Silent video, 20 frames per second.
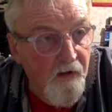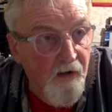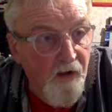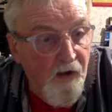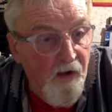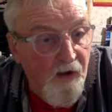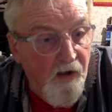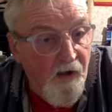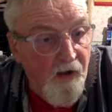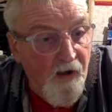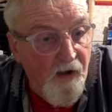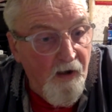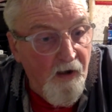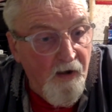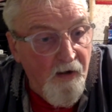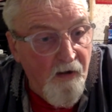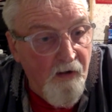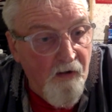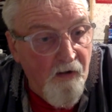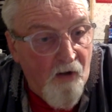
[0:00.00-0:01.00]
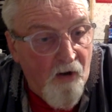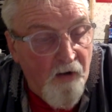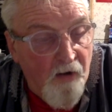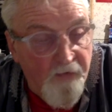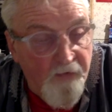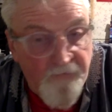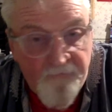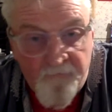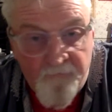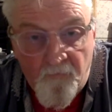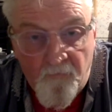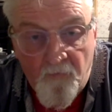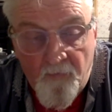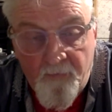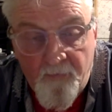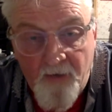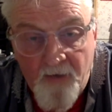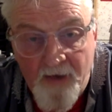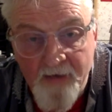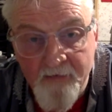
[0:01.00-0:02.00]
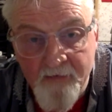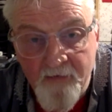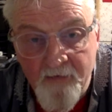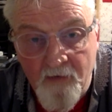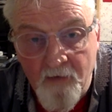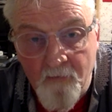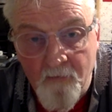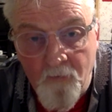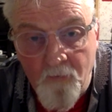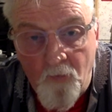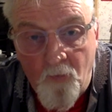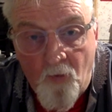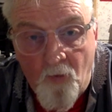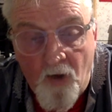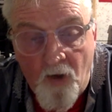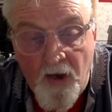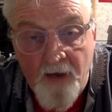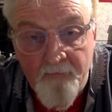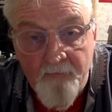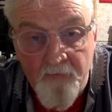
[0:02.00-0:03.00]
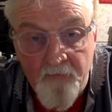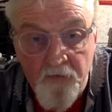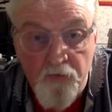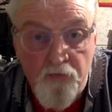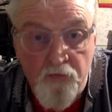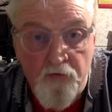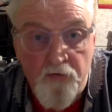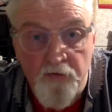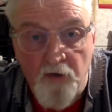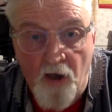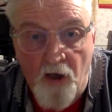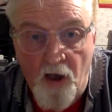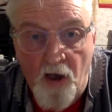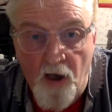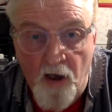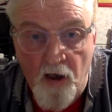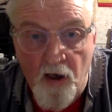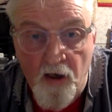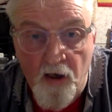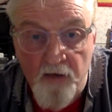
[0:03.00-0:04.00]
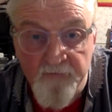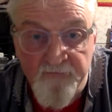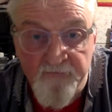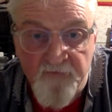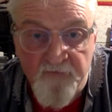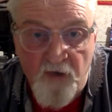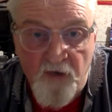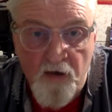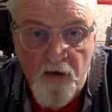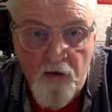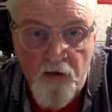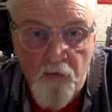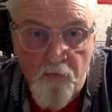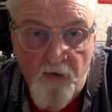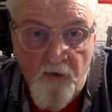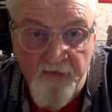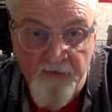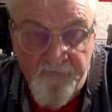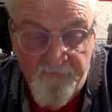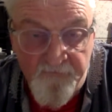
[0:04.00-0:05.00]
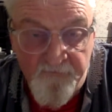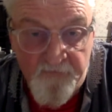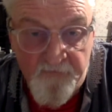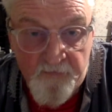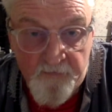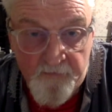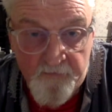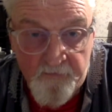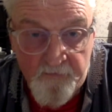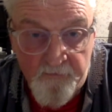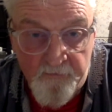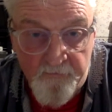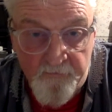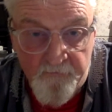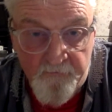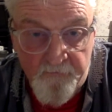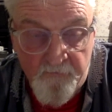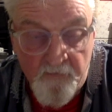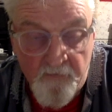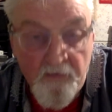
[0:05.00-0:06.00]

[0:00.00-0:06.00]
either through a pendulum or whatever, you can ask questions